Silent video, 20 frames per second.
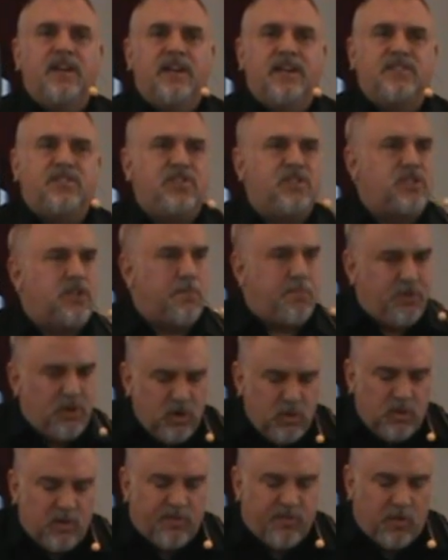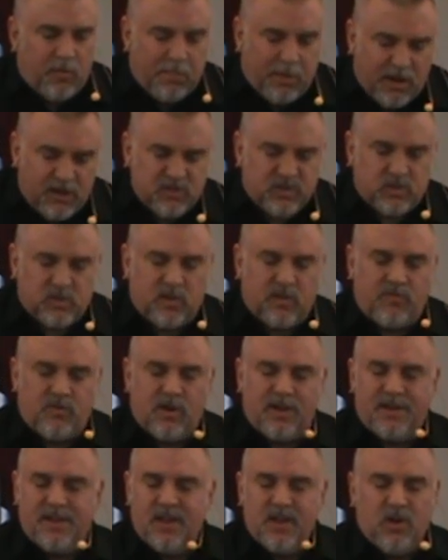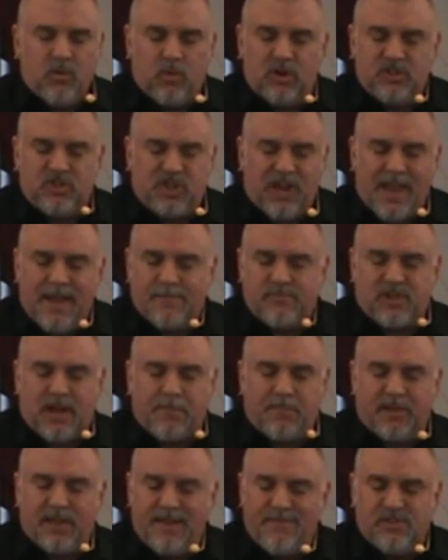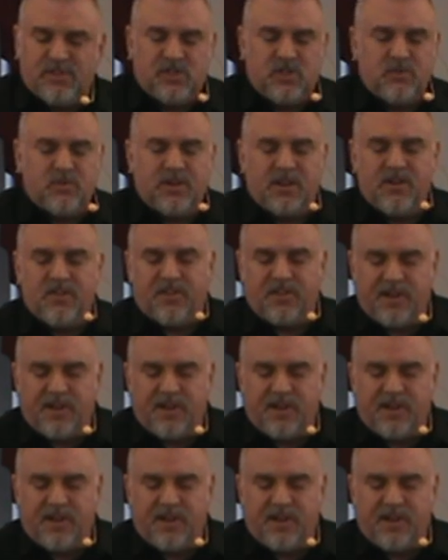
It's just a beautiful puzzle of what, what James, I believe, is doing here.